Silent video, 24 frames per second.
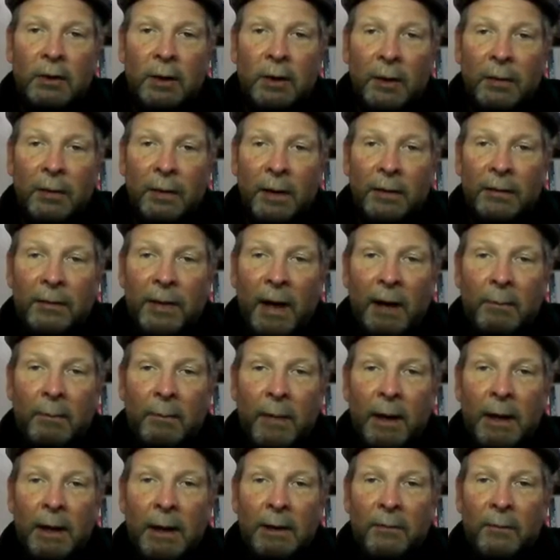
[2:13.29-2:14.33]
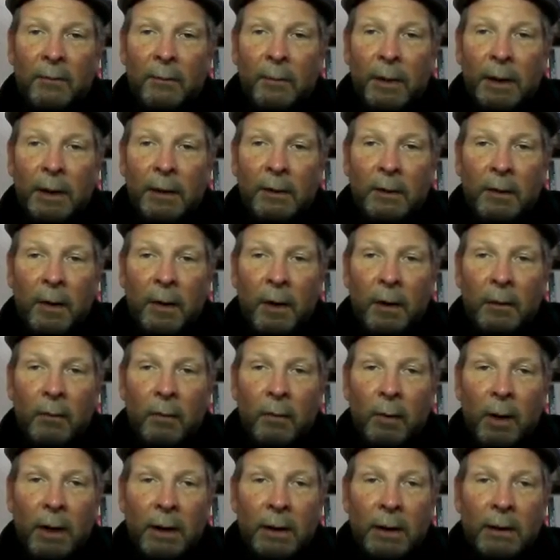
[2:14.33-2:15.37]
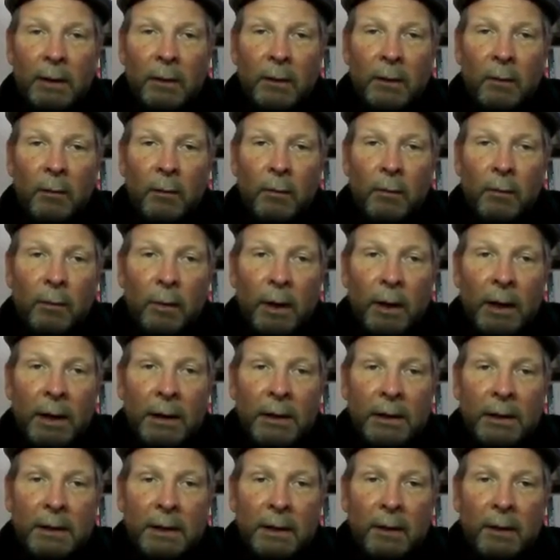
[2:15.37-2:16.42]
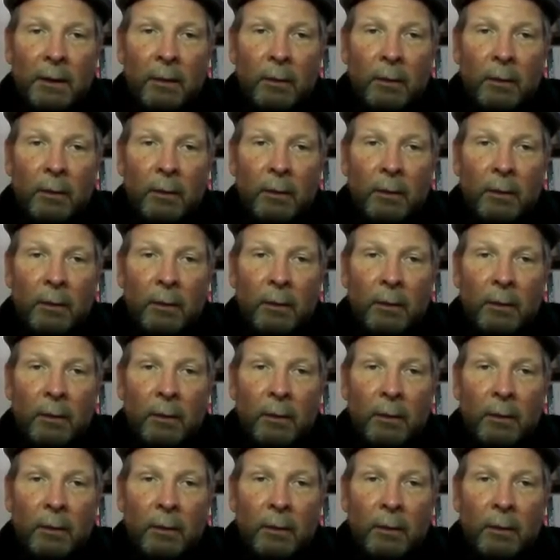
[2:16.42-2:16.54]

I think that might even be not quite right here.